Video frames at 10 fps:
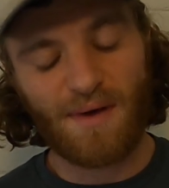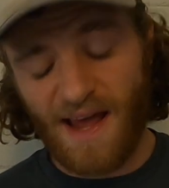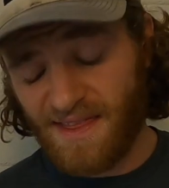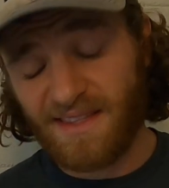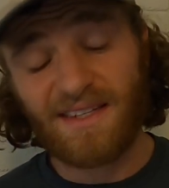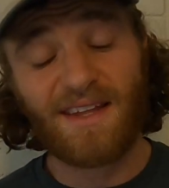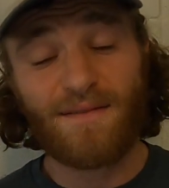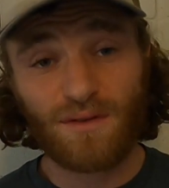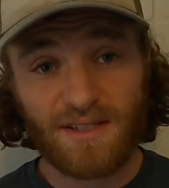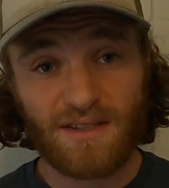but I think the
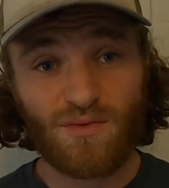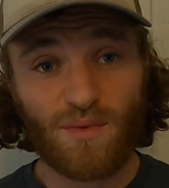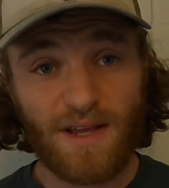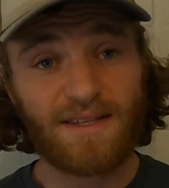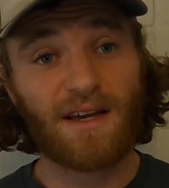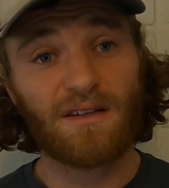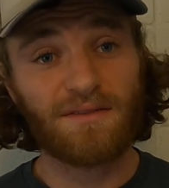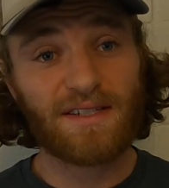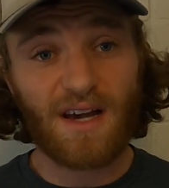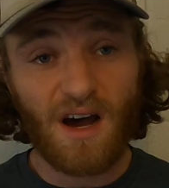devil is in the retail of
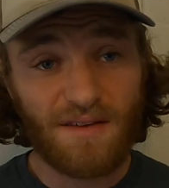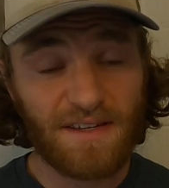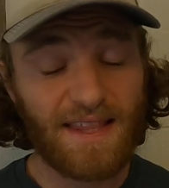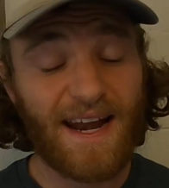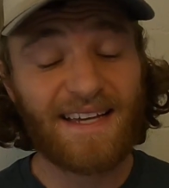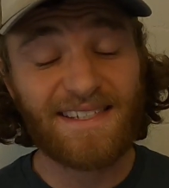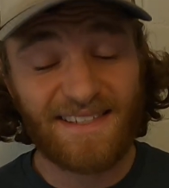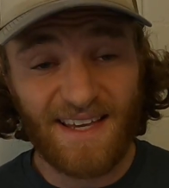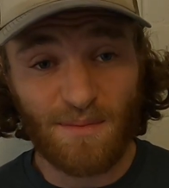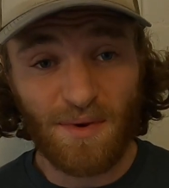this coffee that I
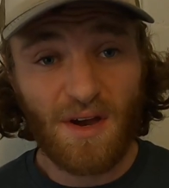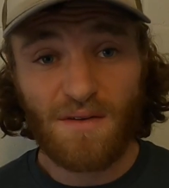sip